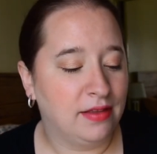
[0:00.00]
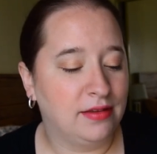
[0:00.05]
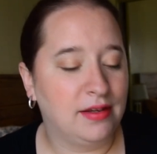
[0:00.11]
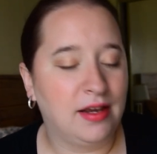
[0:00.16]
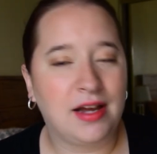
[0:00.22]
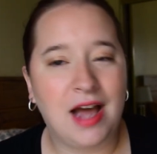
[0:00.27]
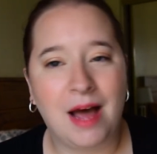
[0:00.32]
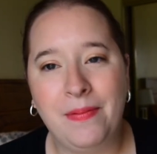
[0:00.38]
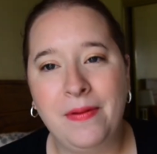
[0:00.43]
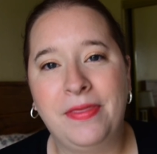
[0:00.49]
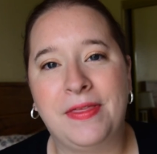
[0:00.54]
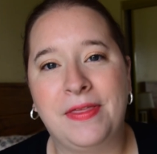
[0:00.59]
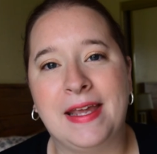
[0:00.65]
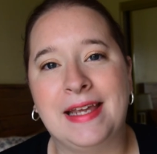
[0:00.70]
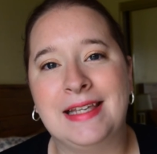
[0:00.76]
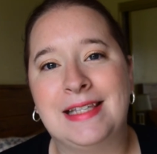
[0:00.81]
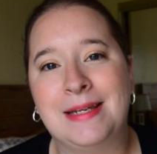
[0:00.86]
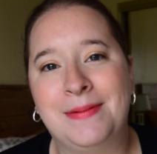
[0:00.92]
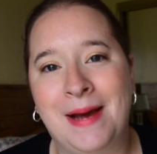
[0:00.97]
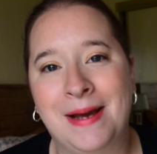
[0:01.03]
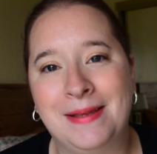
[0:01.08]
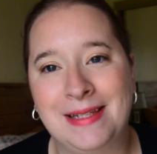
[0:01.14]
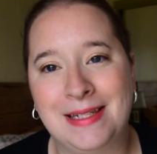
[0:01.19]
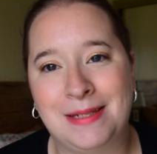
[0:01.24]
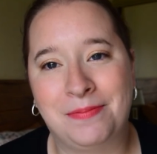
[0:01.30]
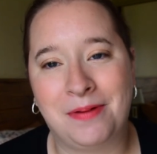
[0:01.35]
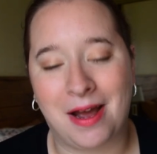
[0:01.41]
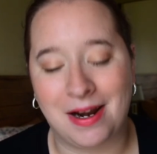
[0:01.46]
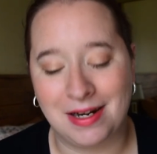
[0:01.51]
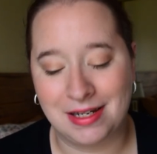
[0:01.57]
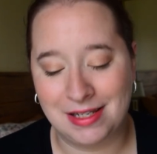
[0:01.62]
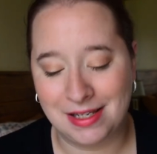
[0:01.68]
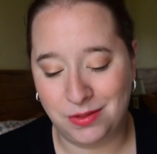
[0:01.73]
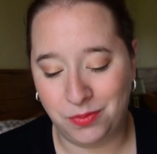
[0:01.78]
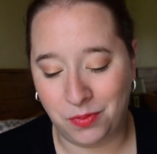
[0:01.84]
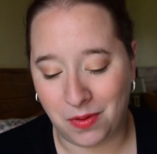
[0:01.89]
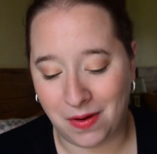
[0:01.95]
A couple things about this product
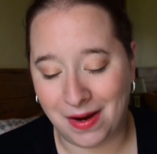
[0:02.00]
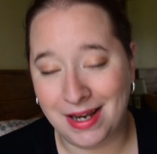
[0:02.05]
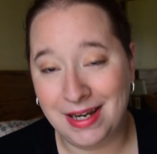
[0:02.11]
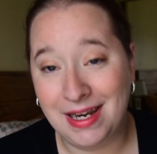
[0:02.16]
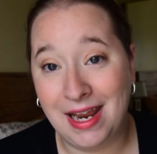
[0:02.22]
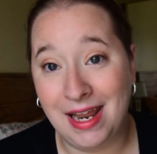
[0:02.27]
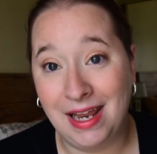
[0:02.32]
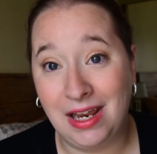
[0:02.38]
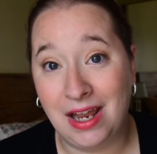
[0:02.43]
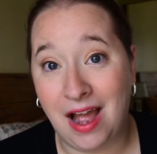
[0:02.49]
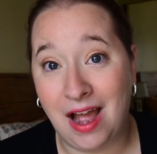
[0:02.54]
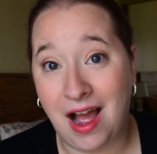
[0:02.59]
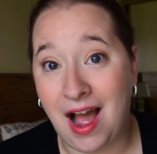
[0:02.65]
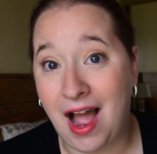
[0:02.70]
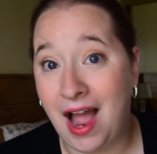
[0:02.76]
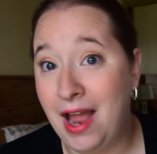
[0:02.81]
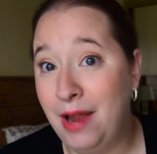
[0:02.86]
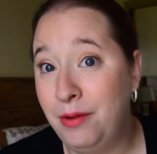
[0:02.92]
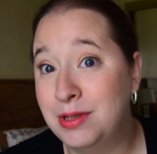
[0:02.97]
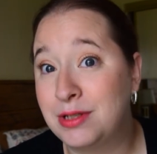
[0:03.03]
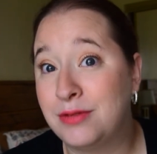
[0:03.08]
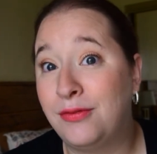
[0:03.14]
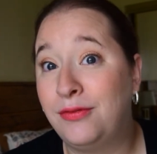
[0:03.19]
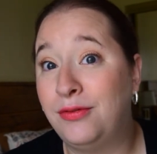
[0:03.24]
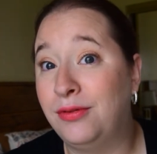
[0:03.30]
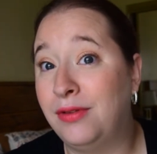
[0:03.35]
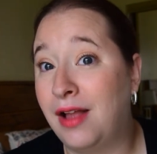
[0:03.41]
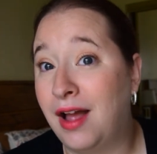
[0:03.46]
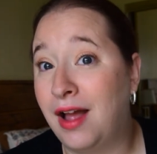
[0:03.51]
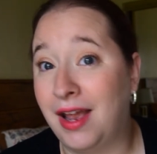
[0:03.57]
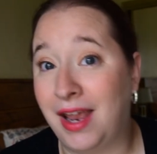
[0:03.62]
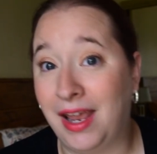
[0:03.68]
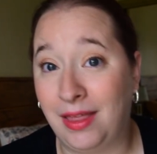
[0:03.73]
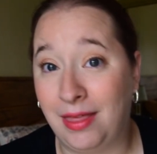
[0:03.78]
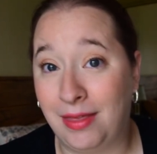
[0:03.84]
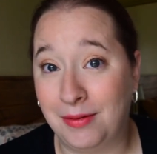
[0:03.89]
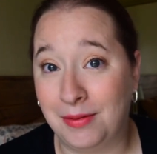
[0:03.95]
is, one, I was
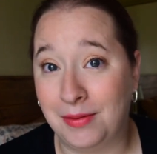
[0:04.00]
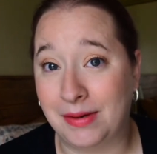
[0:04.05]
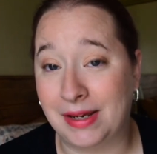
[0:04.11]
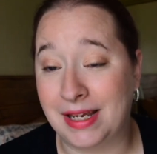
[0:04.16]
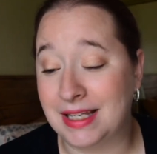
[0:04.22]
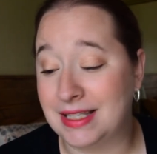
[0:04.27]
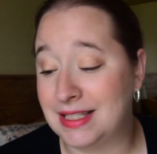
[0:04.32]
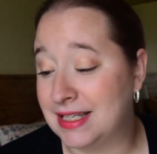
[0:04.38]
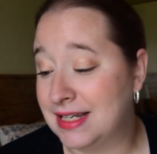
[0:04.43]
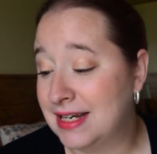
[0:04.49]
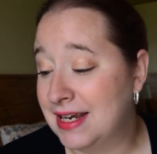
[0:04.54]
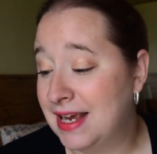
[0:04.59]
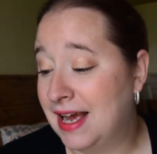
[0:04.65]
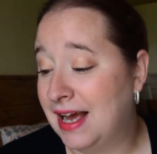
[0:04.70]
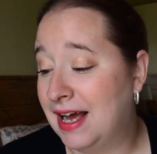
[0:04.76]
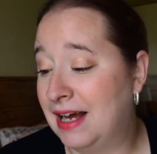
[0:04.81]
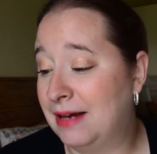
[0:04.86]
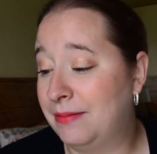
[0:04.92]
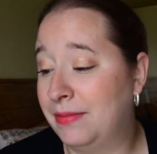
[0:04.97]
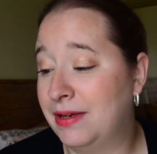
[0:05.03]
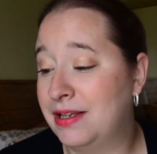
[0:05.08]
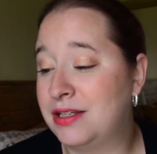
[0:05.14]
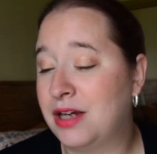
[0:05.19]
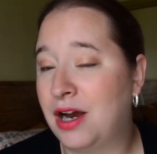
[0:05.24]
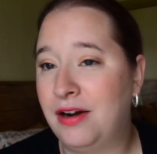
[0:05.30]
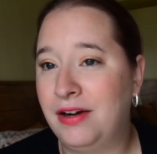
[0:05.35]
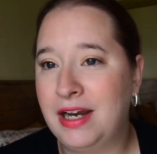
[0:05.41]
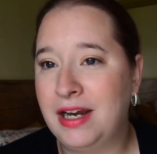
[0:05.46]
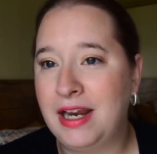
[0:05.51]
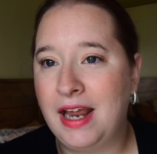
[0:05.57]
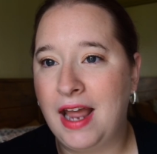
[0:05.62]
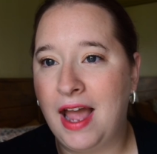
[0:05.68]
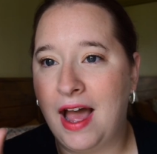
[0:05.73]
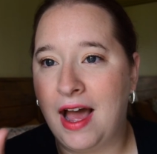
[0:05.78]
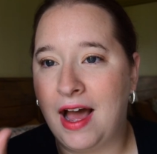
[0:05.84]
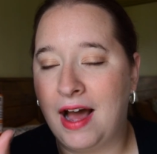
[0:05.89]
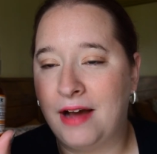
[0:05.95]
flying through it. It's already
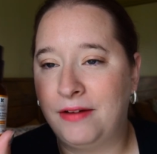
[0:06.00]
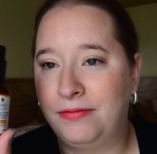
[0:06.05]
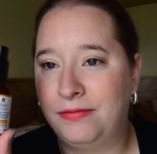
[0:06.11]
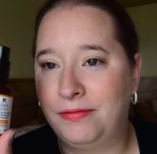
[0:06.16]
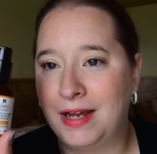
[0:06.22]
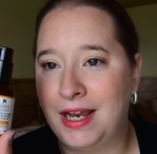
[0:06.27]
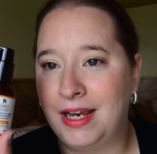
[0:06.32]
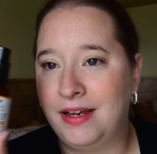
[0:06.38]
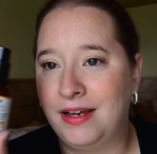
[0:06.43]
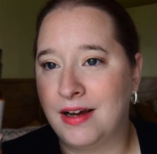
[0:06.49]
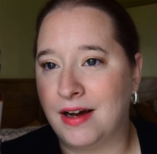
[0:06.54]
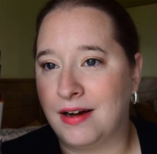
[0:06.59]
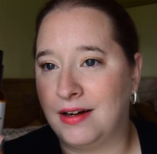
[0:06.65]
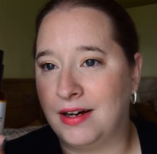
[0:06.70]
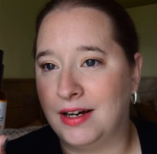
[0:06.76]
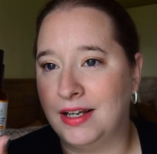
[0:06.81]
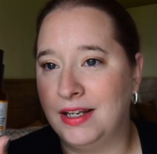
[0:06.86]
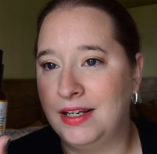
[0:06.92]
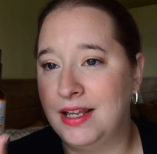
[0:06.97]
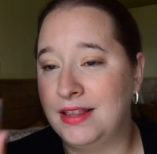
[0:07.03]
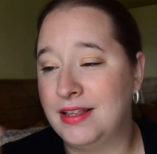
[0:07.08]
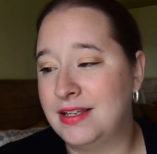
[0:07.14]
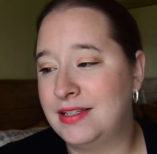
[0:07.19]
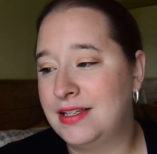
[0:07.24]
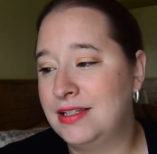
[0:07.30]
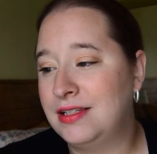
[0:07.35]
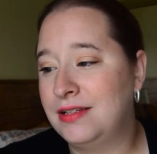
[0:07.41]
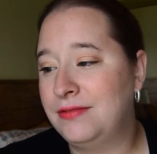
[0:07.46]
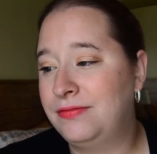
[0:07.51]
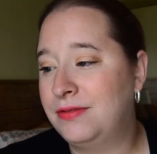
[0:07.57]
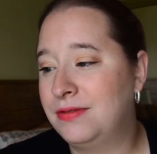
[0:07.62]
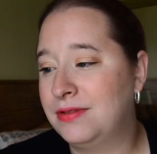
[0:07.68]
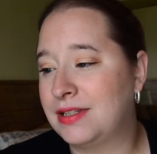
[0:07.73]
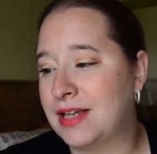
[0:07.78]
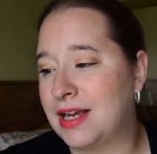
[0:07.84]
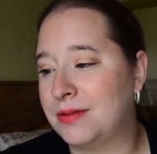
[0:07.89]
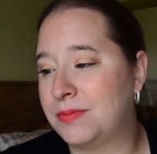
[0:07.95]
halfway gone, and this is a
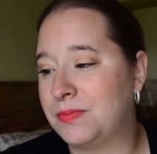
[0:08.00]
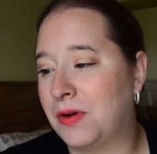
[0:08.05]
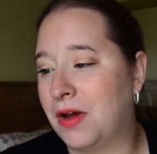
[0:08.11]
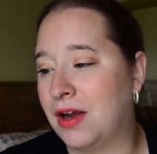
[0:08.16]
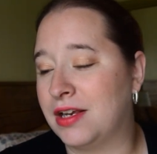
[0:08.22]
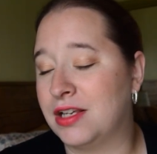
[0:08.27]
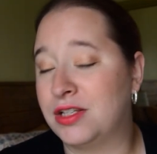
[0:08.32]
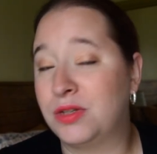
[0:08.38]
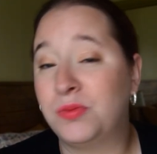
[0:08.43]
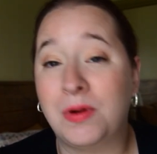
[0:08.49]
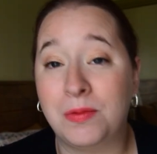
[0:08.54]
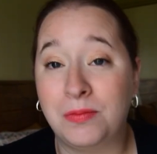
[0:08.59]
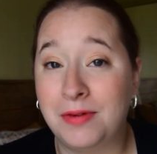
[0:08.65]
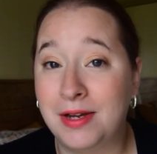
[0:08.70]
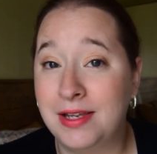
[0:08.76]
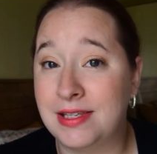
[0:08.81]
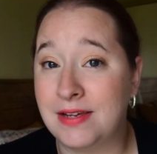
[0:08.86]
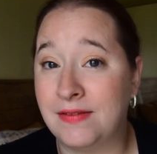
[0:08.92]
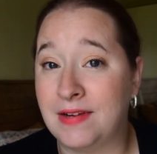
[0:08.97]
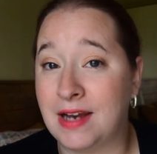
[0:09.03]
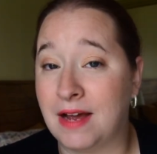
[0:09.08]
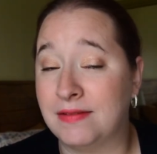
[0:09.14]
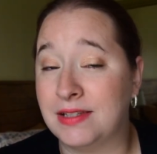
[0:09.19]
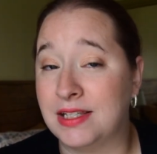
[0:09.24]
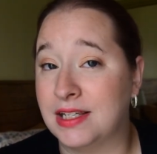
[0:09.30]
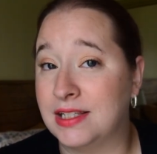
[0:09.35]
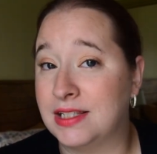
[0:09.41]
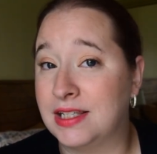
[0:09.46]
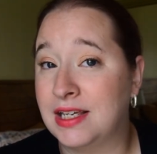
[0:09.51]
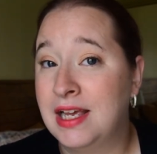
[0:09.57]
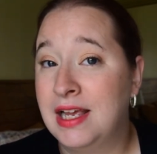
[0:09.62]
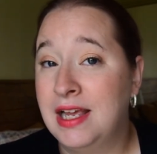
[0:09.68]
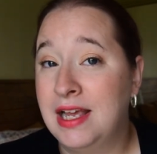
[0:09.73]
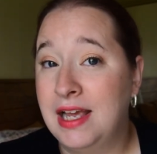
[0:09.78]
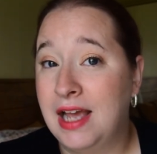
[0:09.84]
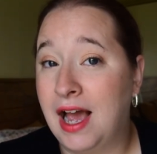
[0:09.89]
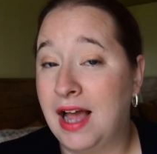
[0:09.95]
full-size product. It's 1.7 ounces.
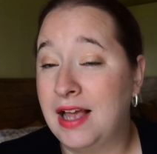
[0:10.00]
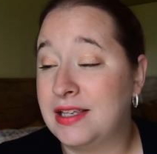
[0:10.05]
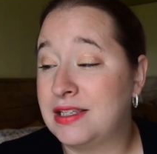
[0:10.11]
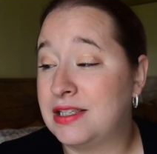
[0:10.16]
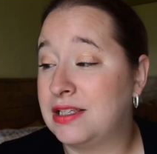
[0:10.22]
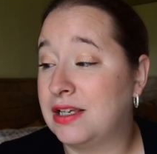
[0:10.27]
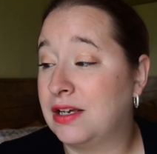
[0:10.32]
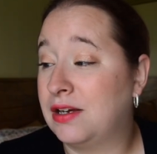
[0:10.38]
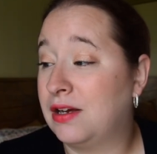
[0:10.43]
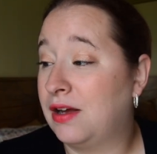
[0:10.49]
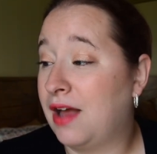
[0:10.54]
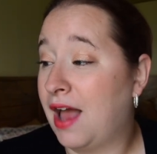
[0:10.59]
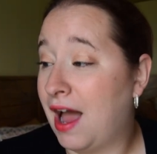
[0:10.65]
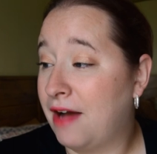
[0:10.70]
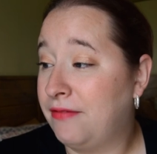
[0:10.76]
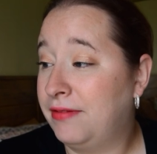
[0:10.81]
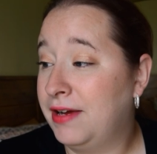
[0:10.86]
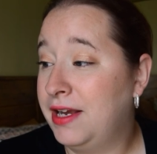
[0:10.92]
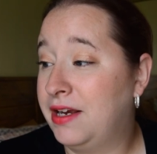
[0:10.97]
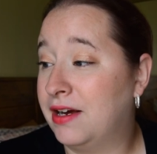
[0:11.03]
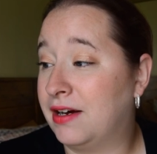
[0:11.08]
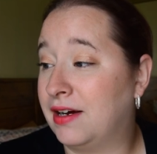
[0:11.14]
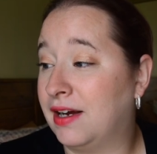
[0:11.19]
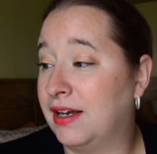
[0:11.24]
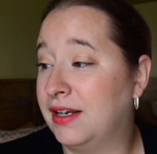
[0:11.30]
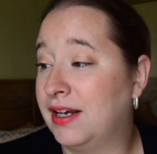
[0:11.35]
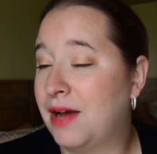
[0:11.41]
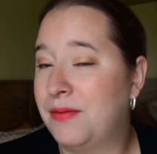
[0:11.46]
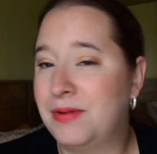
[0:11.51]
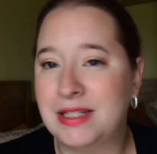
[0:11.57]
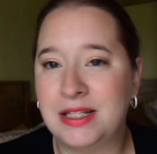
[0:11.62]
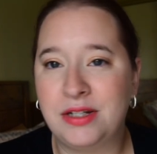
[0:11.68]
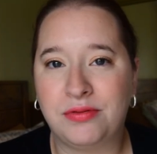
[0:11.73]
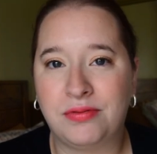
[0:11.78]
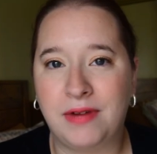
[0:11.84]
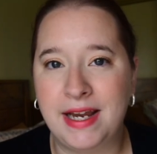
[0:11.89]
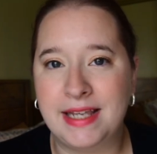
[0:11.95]
It's halfway gone. I
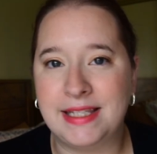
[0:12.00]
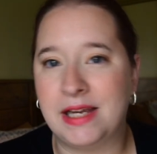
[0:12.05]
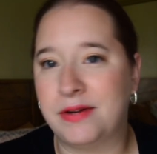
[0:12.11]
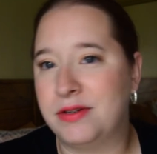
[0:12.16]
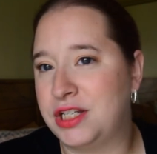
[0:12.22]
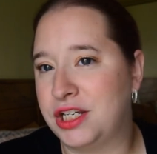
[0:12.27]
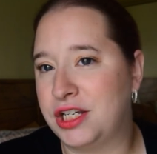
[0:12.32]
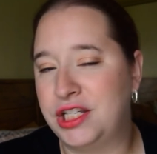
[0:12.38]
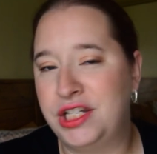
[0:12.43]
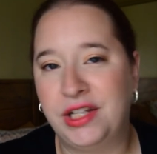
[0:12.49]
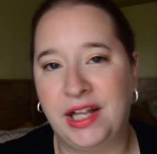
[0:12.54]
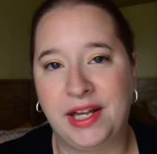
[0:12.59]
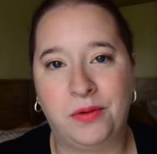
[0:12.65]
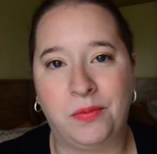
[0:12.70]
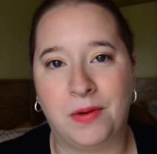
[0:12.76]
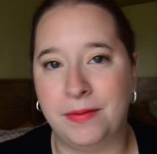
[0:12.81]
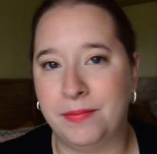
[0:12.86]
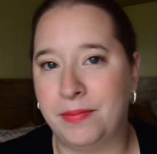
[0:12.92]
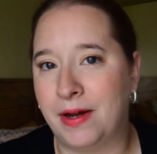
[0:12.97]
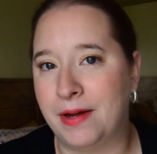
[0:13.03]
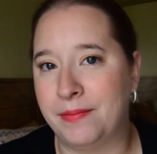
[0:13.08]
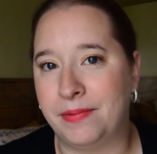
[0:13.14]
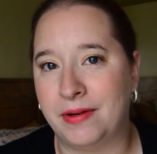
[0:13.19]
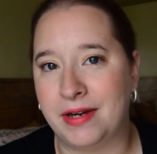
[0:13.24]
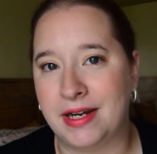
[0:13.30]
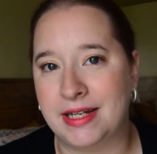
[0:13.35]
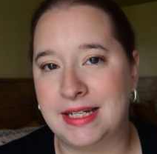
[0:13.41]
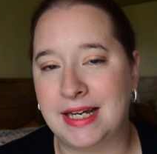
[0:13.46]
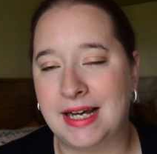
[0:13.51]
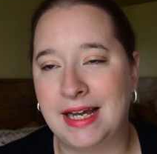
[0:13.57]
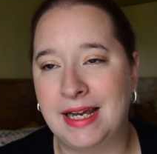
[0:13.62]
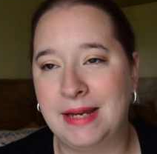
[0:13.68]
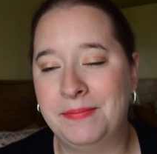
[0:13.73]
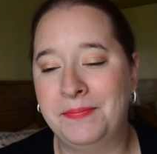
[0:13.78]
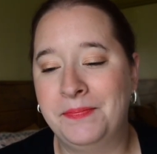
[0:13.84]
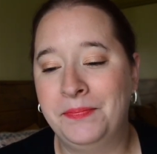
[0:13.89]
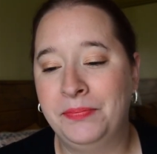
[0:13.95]
wasn't crazy. I would just do like one pump at a
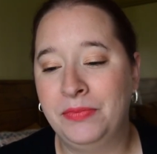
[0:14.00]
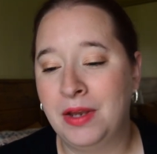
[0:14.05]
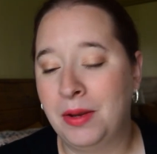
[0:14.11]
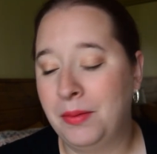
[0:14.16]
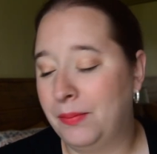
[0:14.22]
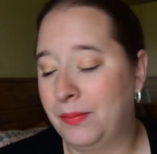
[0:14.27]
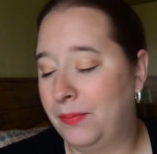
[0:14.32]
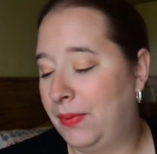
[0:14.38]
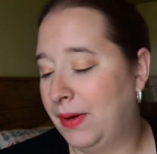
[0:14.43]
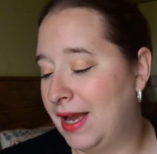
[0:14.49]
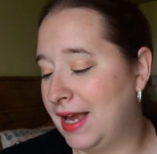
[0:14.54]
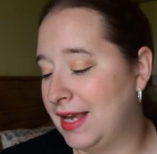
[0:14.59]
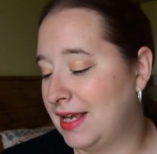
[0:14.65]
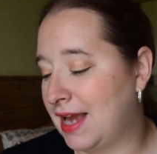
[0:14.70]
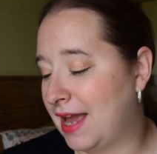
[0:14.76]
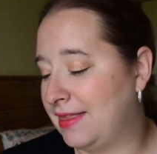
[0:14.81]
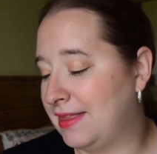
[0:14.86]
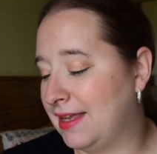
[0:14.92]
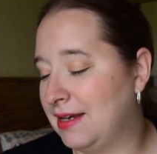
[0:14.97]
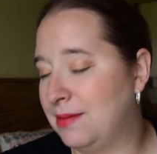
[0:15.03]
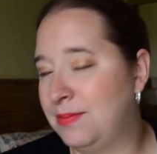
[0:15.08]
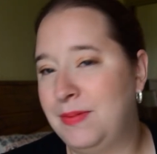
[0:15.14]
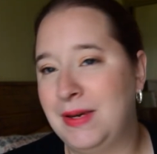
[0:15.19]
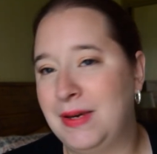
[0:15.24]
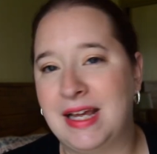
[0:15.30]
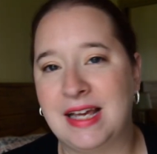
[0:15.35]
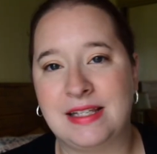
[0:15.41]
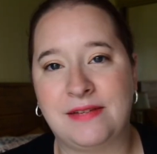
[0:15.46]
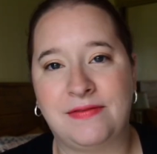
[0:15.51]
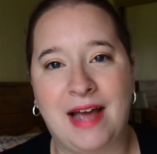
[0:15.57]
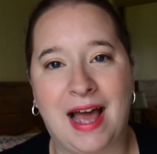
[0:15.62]
time, but I think because of